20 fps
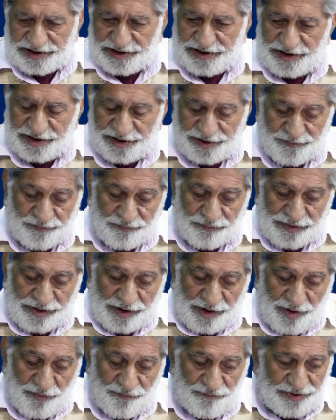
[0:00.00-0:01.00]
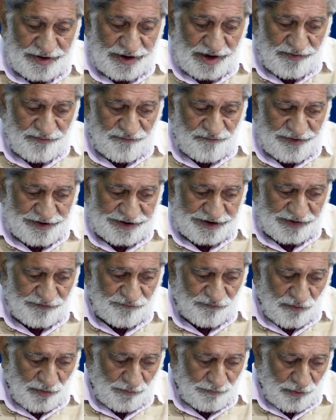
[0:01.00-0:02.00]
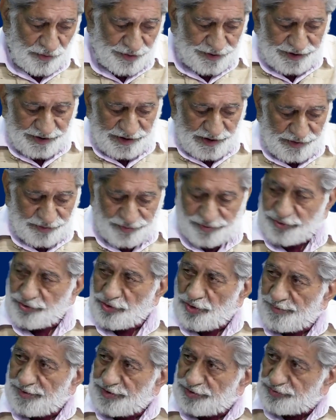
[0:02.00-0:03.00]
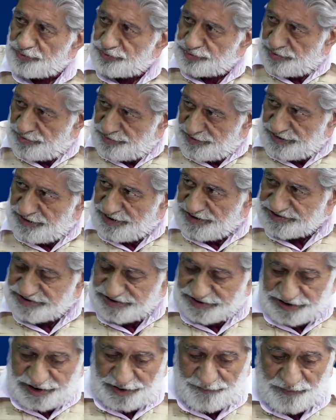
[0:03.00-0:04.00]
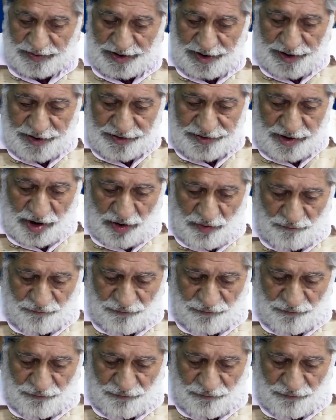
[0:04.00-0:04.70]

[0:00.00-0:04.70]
earlier, we are flitting from political to economic to legal, etc. Now,